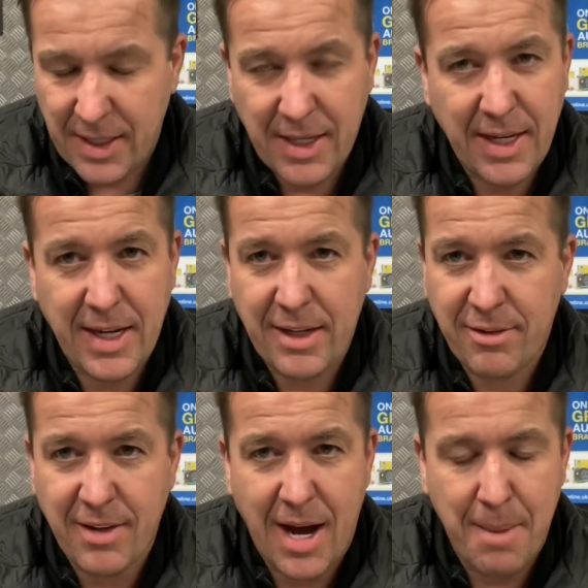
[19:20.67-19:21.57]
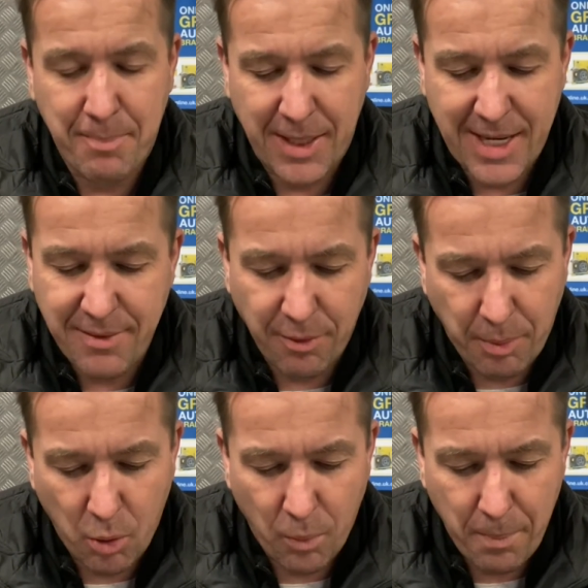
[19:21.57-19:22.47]
It's
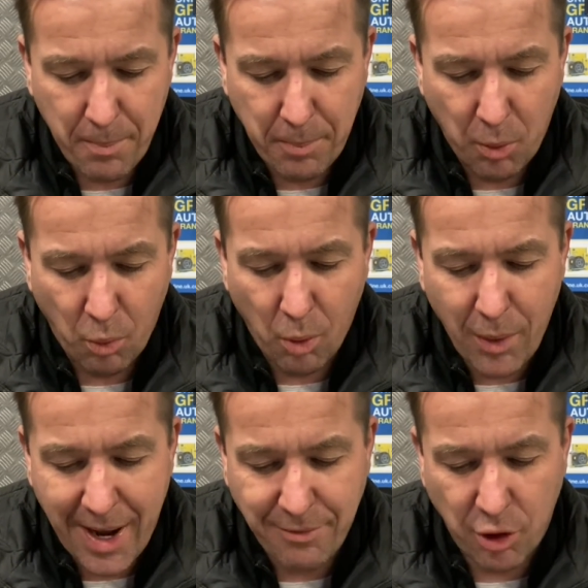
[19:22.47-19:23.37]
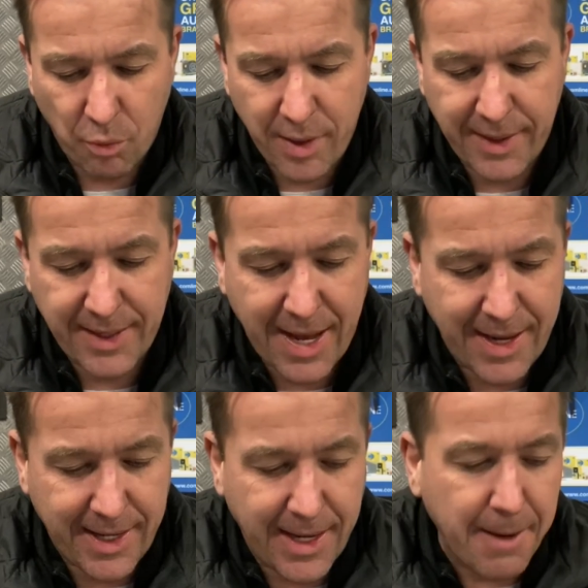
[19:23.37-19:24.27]
unbelievable. But what we have got written
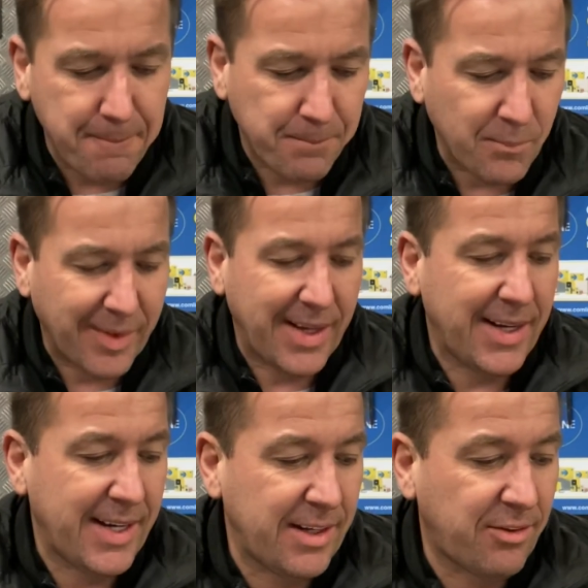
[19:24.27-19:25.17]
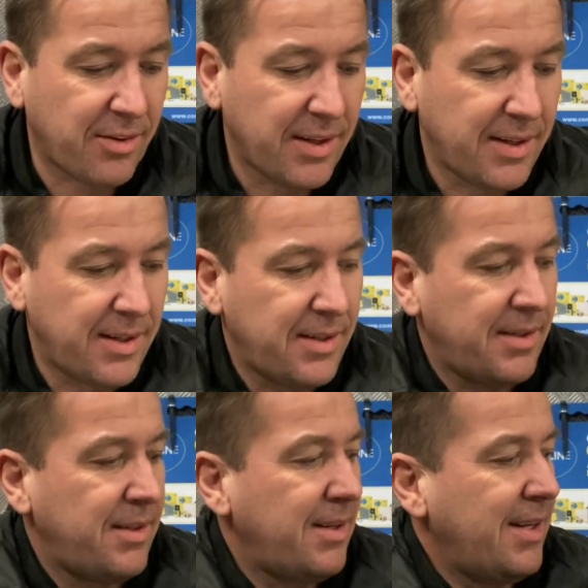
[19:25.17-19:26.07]
down here is
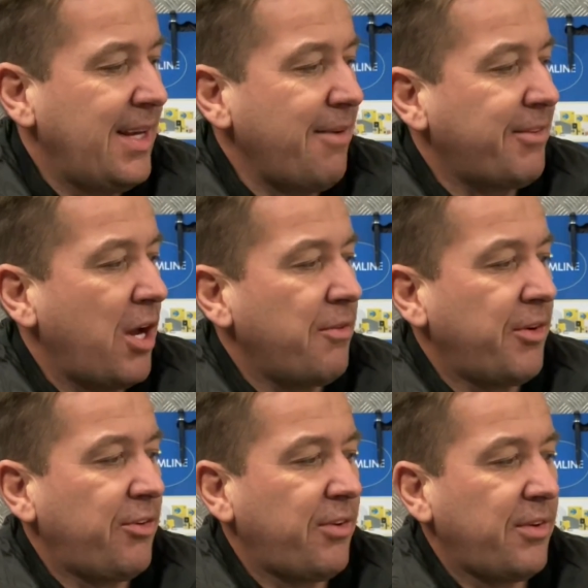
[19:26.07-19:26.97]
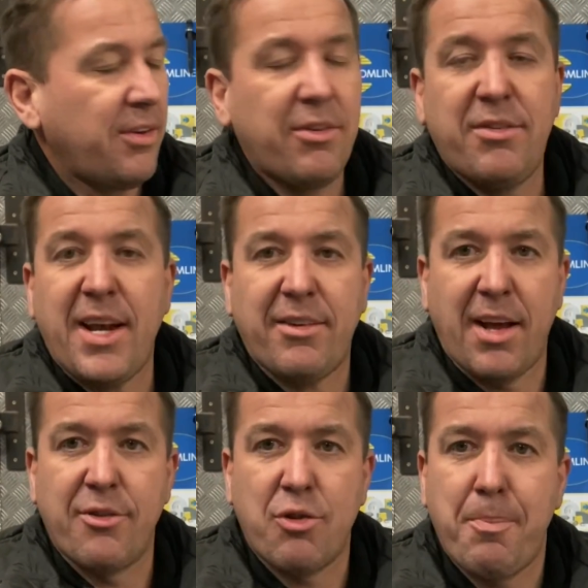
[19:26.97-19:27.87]
leftovers,
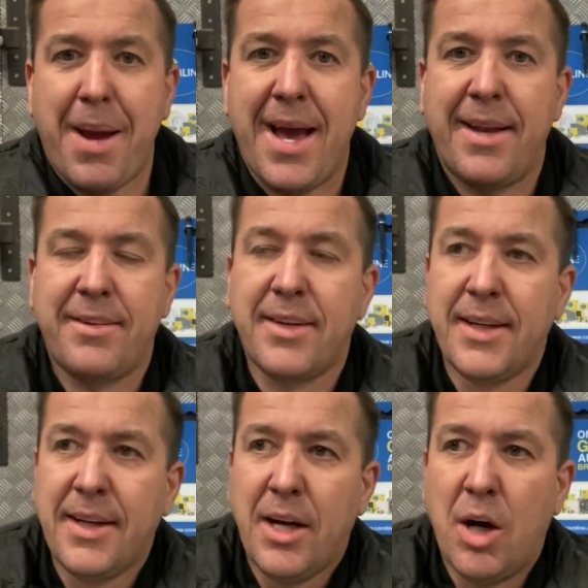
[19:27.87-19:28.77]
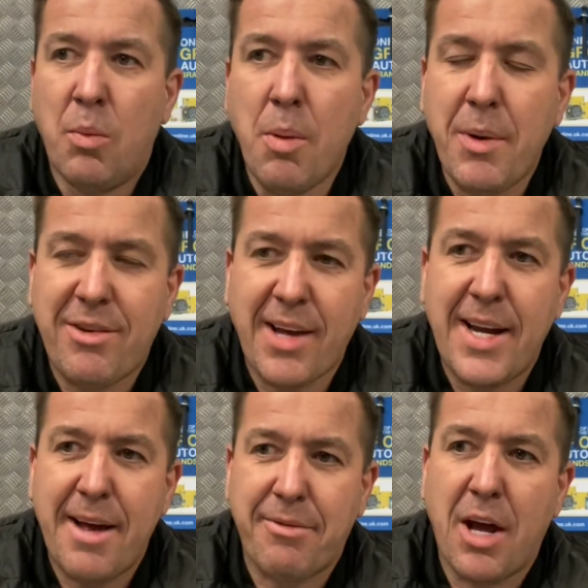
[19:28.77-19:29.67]
£600. And when we say
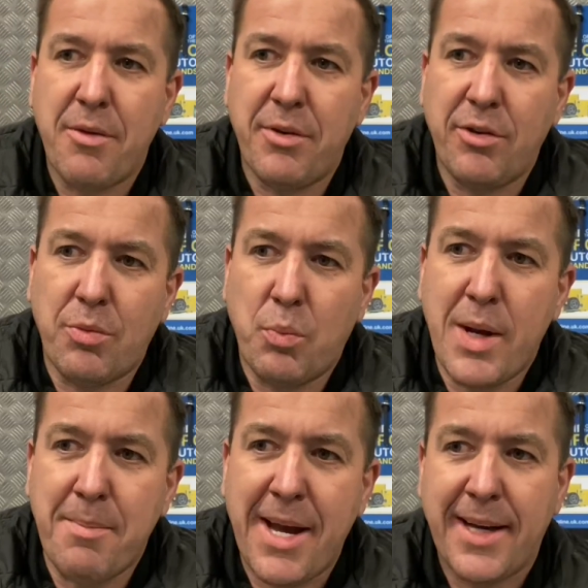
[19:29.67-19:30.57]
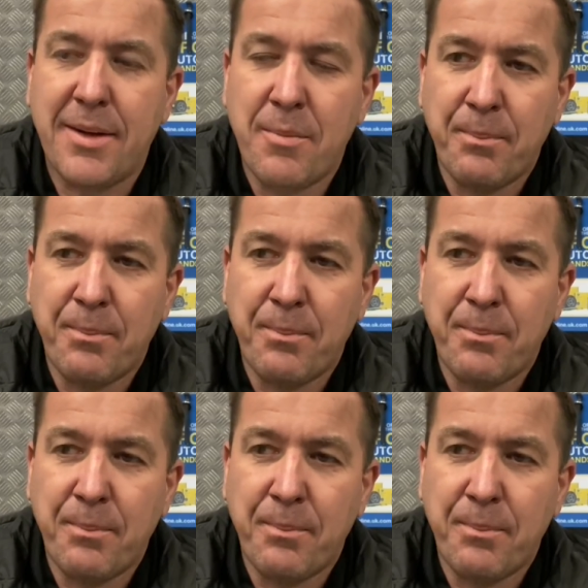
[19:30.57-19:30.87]
leftovers, we mean